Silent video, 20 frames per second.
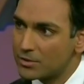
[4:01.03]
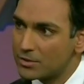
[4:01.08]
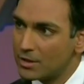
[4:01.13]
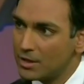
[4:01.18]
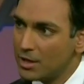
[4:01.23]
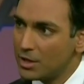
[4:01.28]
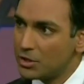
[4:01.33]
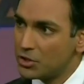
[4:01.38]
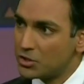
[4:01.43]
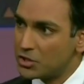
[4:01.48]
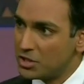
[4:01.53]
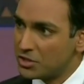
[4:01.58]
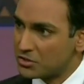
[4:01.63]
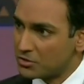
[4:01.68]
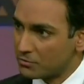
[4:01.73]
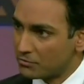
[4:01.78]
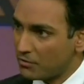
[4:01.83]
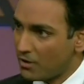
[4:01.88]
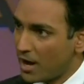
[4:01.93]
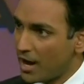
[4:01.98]
as she
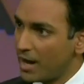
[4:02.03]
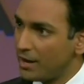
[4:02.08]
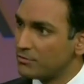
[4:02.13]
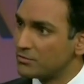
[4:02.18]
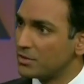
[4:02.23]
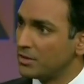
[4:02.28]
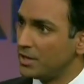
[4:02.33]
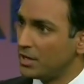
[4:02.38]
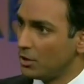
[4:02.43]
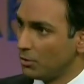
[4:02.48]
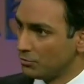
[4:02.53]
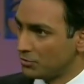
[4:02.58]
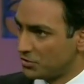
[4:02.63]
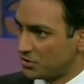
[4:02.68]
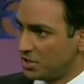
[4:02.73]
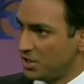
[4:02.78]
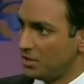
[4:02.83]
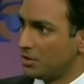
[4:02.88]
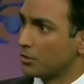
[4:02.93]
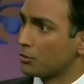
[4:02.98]
survives and they don't
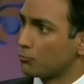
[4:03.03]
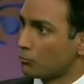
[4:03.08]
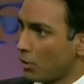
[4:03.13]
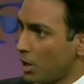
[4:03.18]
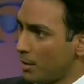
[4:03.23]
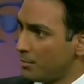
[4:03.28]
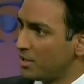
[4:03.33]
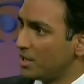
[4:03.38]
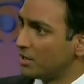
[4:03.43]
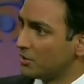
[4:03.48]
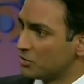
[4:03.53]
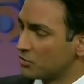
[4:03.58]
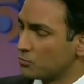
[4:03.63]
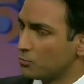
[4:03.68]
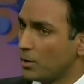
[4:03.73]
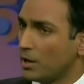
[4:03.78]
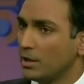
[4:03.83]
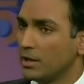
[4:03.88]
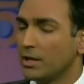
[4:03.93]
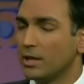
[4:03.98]
see the throbbing and the
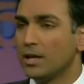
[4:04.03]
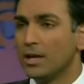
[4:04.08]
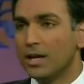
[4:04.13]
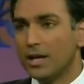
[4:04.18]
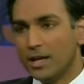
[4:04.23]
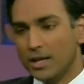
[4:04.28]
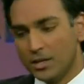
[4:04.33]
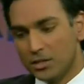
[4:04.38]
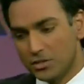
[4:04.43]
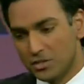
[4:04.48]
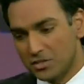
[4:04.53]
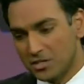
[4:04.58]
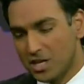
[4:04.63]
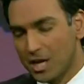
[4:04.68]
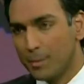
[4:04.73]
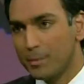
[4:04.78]
swelling, she's